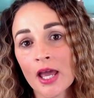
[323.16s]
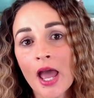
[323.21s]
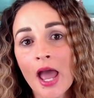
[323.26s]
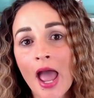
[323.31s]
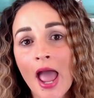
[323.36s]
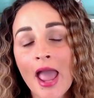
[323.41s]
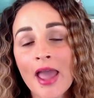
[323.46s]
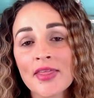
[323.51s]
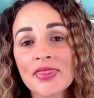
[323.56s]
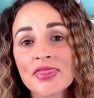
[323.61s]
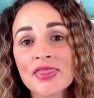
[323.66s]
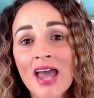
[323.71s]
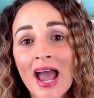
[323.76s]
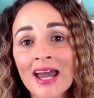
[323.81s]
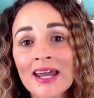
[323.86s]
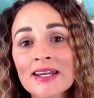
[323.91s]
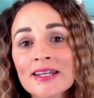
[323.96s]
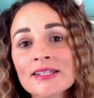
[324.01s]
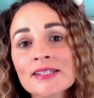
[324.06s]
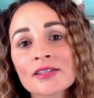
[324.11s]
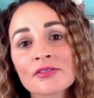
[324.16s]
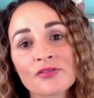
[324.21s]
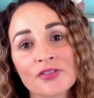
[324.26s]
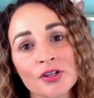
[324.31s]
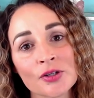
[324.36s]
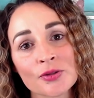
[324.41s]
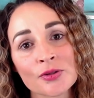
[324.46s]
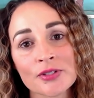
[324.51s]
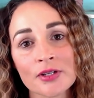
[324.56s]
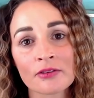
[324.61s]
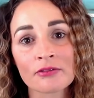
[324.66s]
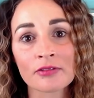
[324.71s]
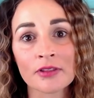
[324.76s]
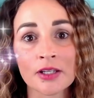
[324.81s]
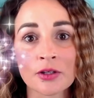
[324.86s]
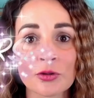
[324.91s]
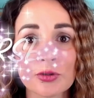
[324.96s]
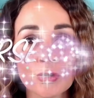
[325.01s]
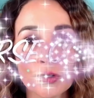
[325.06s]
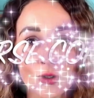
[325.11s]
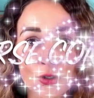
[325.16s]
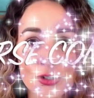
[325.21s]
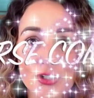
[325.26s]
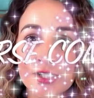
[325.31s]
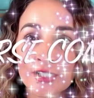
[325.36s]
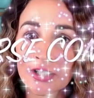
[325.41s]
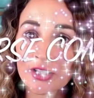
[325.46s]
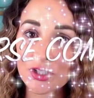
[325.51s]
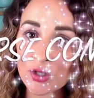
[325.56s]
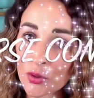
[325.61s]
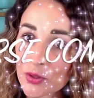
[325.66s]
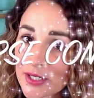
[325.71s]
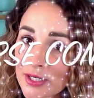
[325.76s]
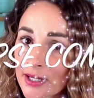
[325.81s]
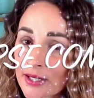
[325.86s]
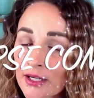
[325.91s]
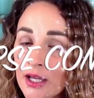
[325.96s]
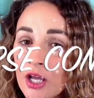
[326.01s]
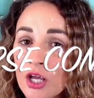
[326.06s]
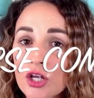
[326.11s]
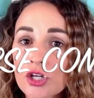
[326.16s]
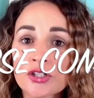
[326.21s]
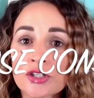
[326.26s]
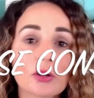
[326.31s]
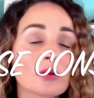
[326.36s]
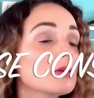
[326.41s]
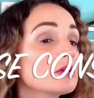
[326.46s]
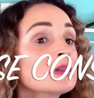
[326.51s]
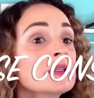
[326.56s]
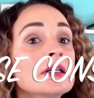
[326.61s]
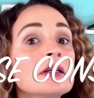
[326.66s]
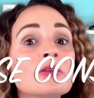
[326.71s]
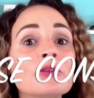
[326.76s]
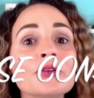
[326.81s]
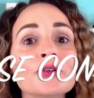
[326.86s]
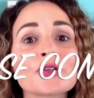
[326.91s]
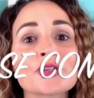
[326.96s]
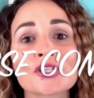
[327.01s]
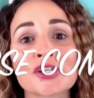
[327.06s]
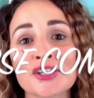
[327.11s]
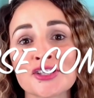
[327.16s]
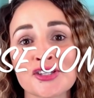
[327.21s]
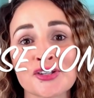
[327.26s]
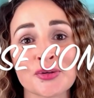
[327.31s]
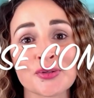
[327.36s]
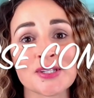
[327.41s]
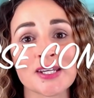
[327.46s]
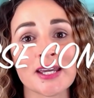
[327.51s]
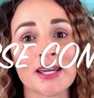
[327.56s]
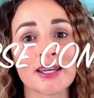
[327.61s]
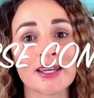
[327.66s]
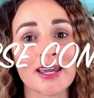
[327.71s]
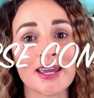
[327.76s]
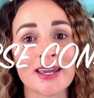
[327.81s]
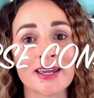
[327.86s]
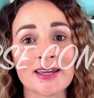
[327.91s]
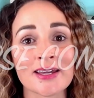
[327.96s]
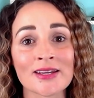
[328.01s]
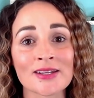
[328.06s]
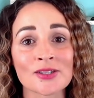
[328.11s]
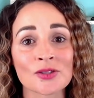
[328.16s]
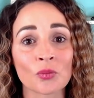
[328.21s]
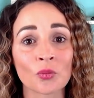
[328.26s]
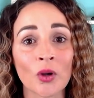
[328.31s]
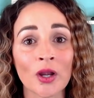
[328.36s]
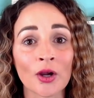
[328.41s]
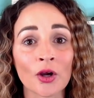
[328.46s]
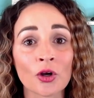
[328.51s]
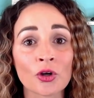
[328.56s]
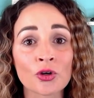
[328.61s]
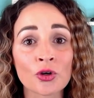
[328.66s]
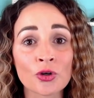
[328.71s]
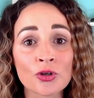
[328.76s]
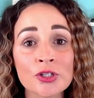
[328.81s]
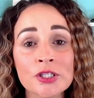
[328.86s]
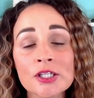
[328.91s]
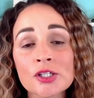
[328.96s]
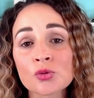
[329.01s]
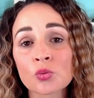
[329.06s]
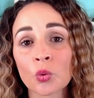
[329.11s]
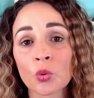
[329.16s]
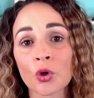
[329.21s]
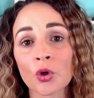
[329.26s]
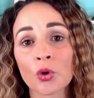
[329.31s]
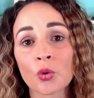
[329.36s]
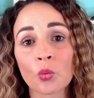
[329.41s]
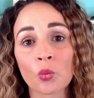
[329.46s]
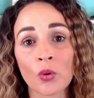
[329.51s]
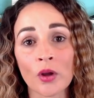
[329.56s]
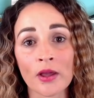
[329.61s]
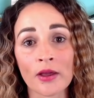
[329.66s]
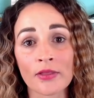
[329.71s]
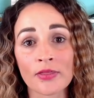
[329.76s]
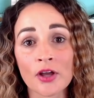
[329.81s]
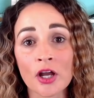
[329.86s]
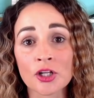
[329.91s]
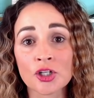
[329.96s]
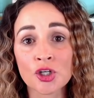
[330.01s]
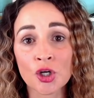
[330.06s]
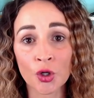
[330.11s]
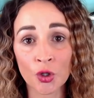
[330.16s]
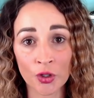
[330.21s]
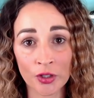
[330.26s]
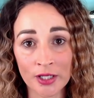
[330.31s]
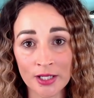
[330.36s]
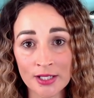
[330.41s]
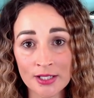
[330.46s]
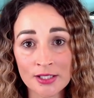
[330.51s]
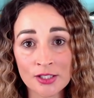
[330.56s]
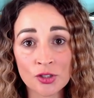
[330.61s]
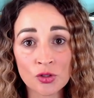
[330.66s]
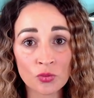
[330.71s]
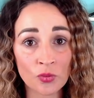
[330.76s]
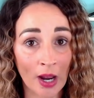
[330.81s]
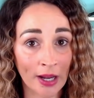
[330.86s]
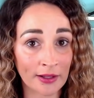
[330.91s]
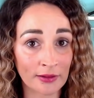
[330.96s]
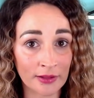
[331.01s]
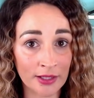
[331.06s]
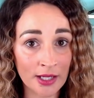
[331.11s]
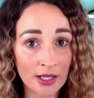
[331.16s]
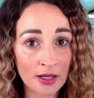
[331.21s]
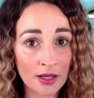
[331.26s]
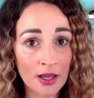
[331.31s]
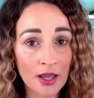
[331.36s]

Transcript: and that is the field of legal nurse consulting. So legal nurse consulting is where nurses work with attorneys directly,